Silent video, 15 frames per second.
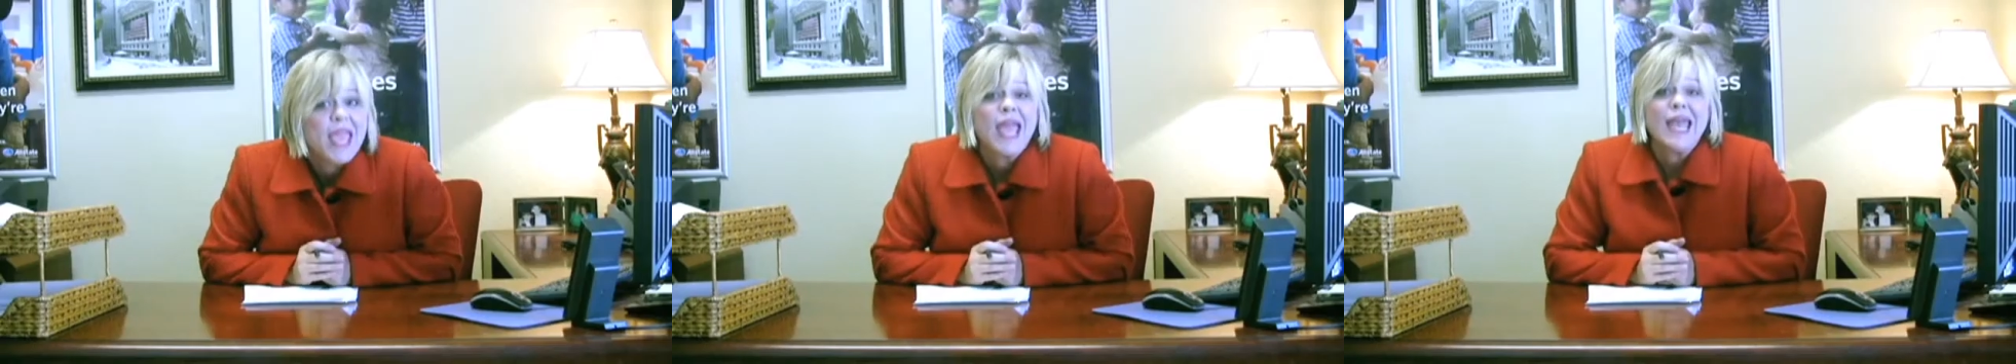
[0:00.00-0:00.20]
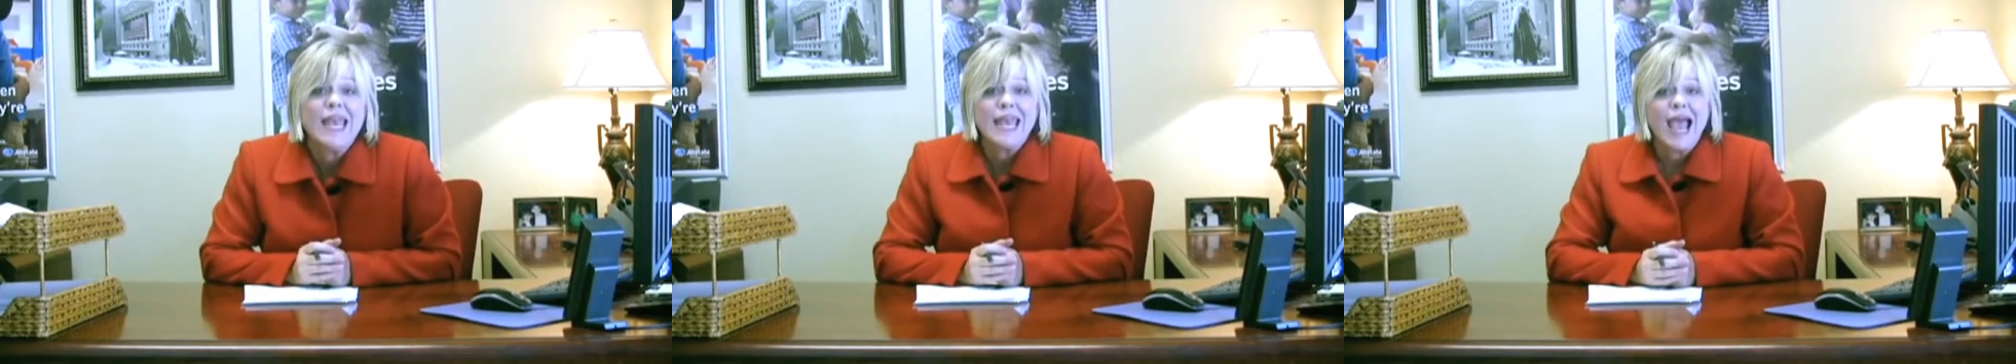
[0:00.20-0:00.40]

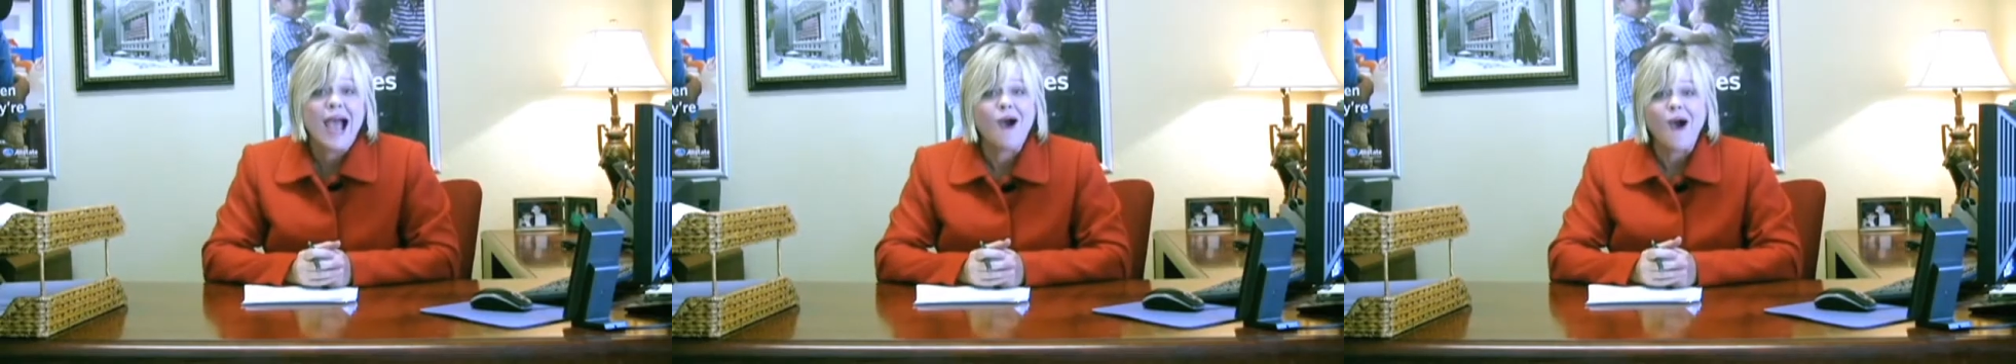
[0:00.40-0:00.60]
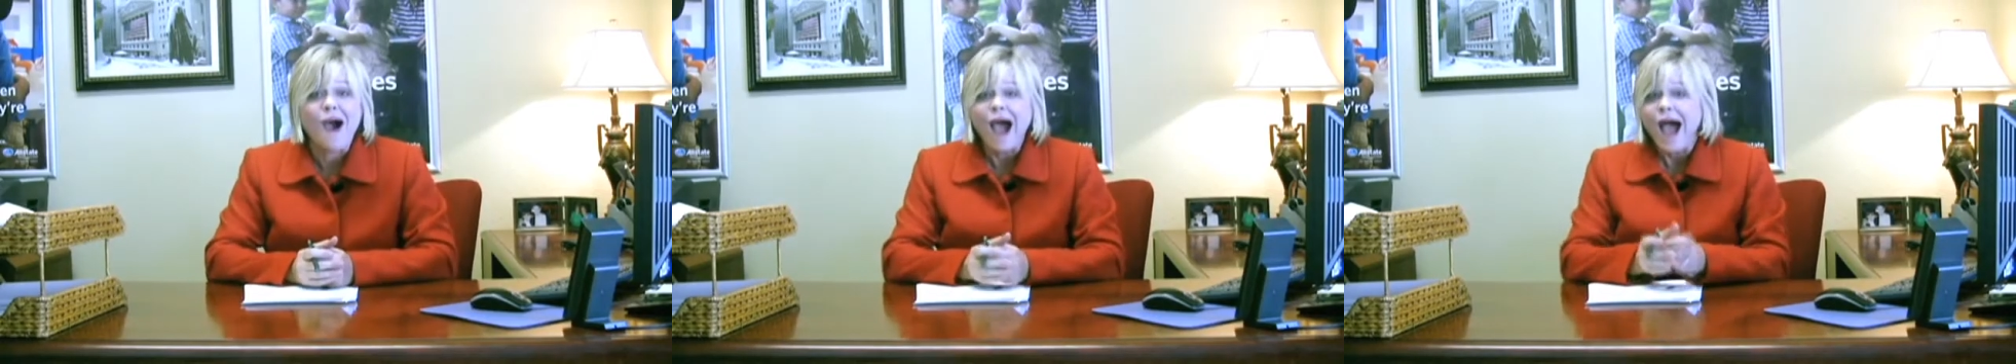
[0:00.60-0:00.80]

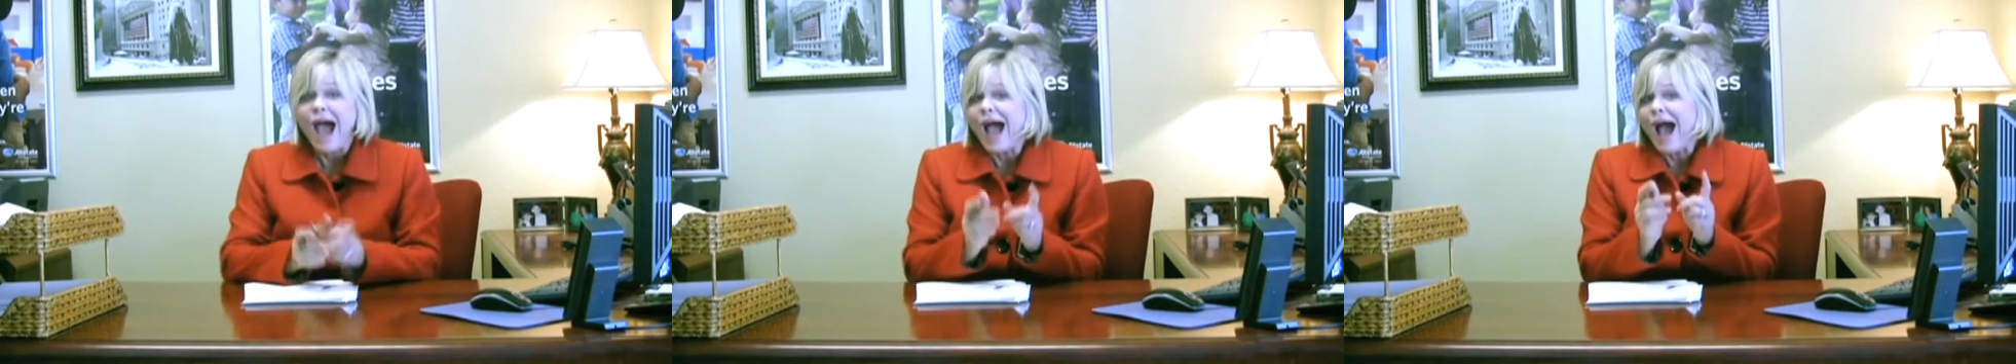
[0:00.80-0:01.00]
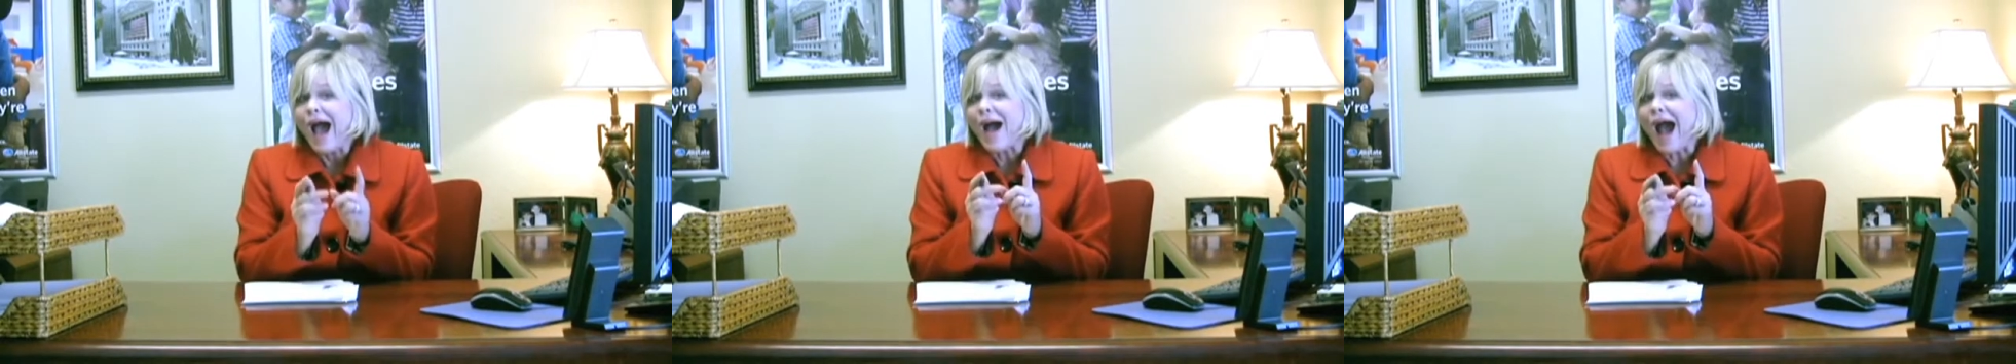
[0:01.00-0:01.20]
Now,
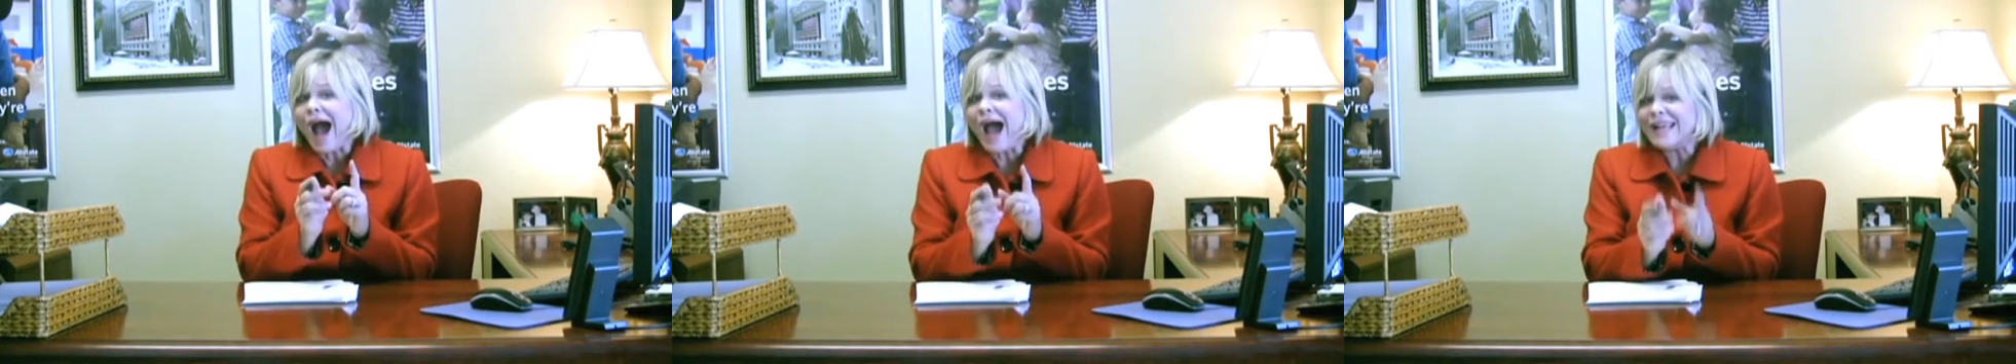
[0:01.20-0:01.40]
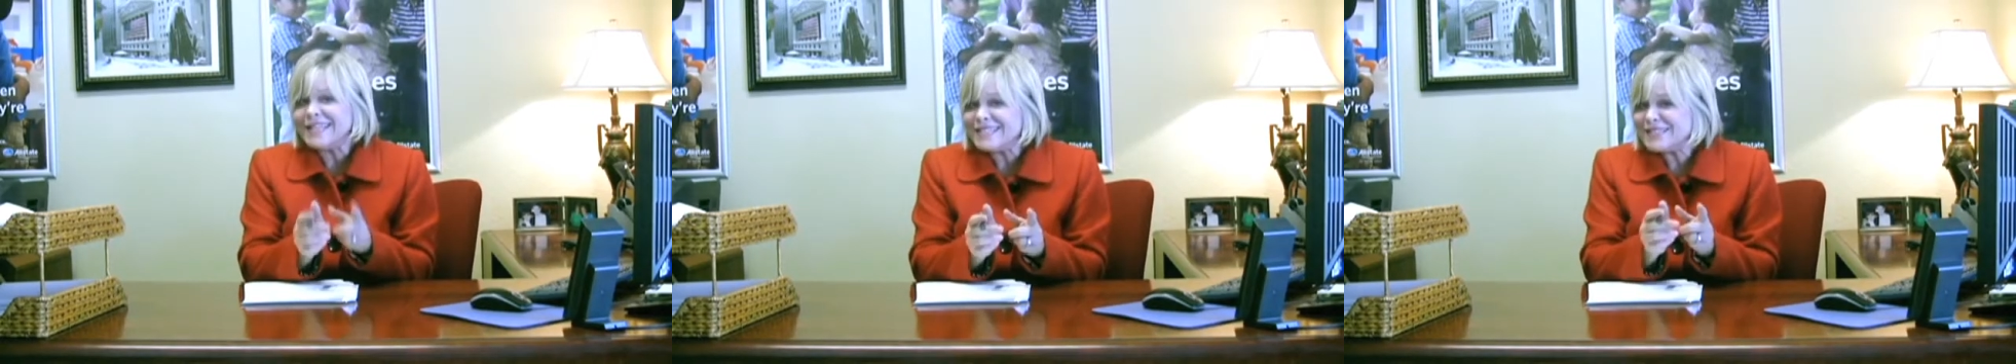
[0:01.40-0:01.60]

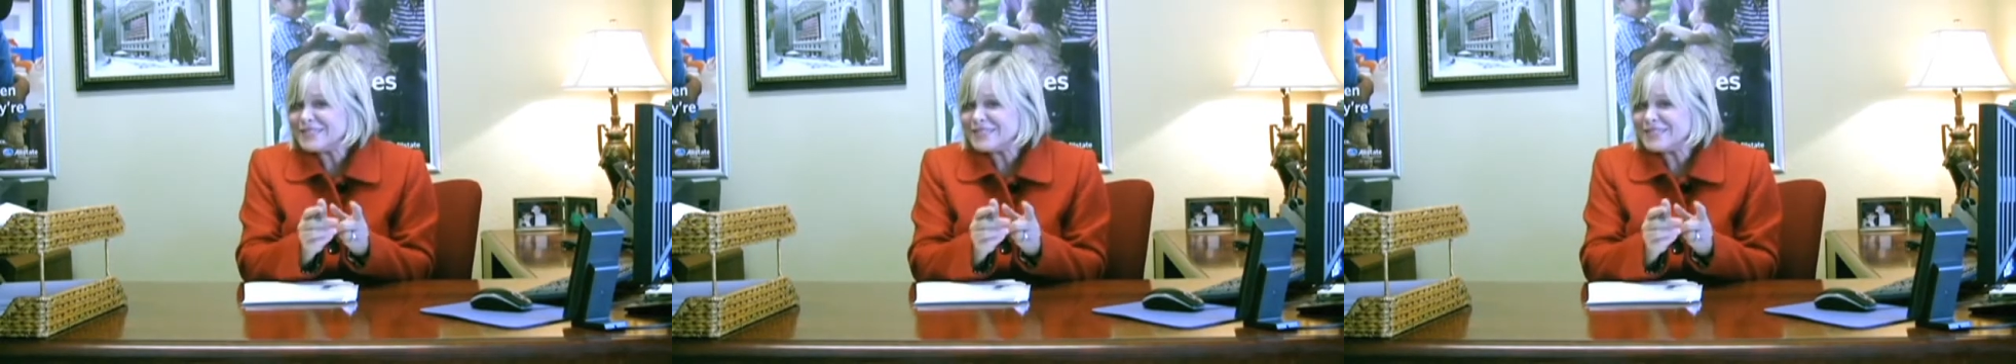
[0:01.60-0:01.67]
I did